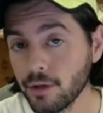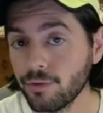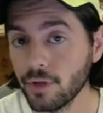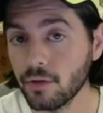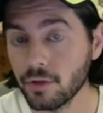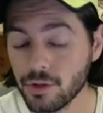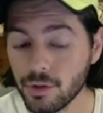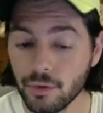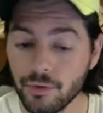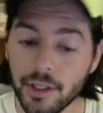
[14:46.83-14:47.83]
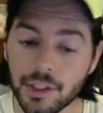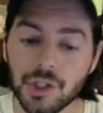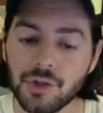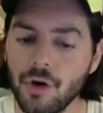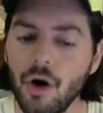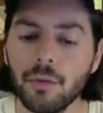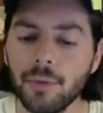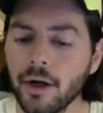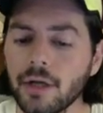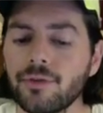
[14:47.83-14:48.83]
flavor too, a very strong
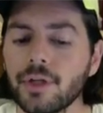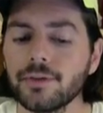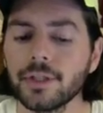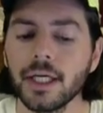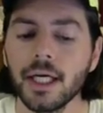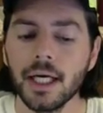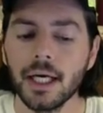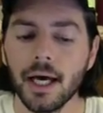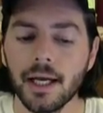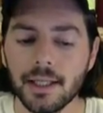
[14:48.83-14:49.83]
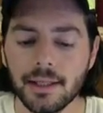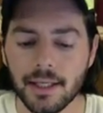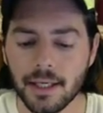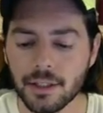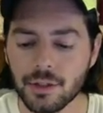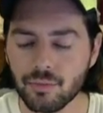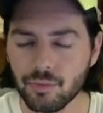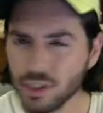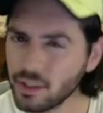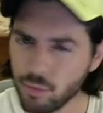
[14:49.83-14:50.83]
berry flavor. And I think it's
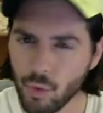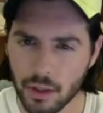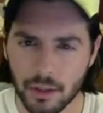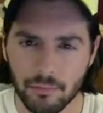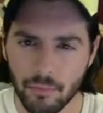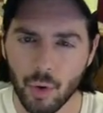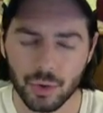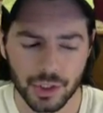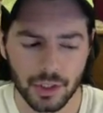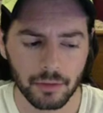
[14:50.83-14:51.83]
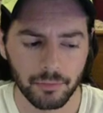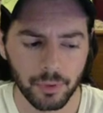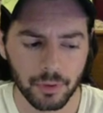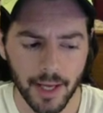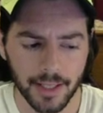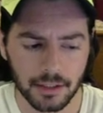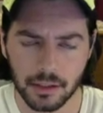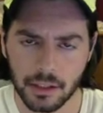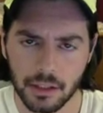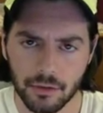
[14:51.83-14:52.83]
really one of the most
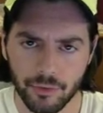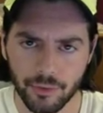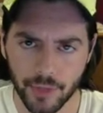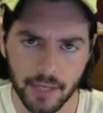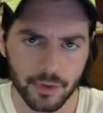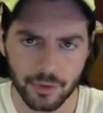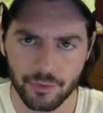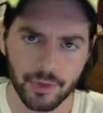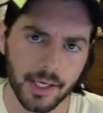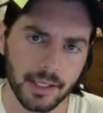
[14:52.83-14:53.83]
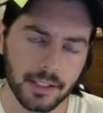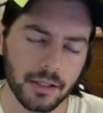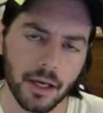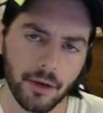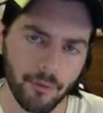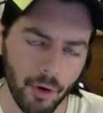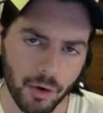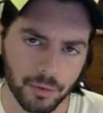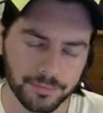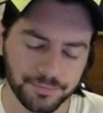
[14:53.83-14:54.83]
complexly flavored figs that I
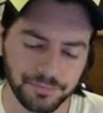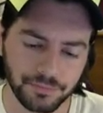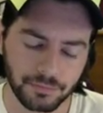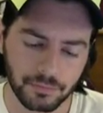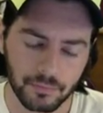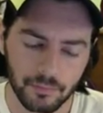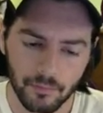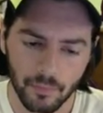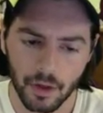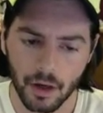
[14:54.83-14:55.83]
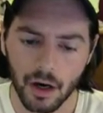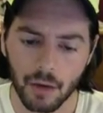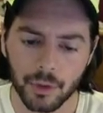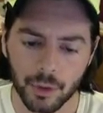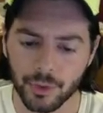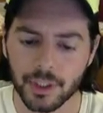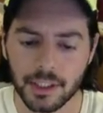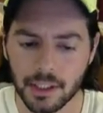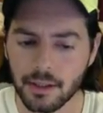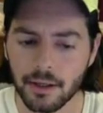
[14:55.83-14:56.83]
grow. Uh, when you really
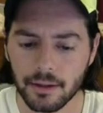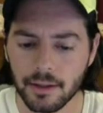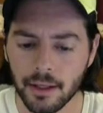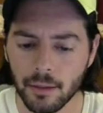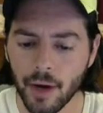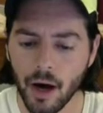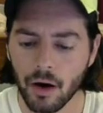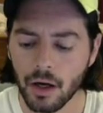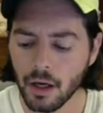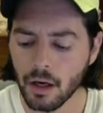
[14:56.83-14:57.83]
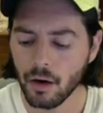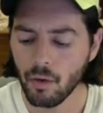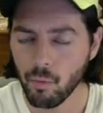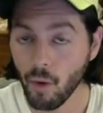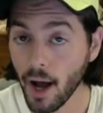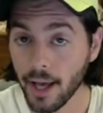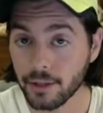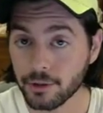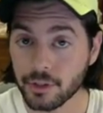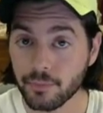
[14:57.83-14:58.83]
sit there and think about a wine
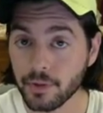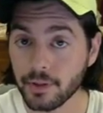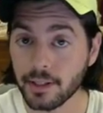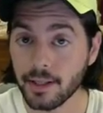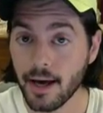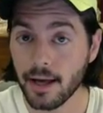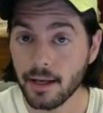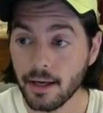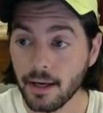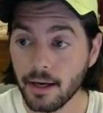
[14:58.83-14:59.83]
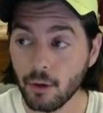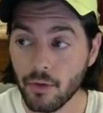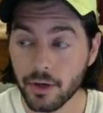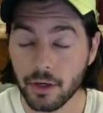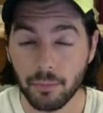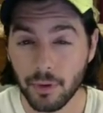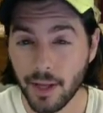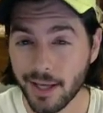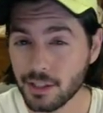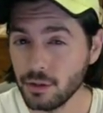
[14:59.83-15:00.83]
or something like that and all the
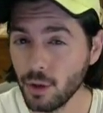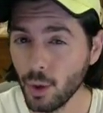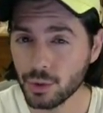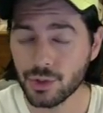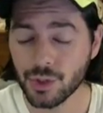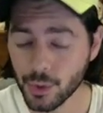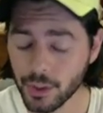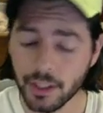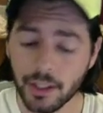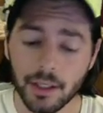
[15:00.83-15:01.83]
complex notes to it,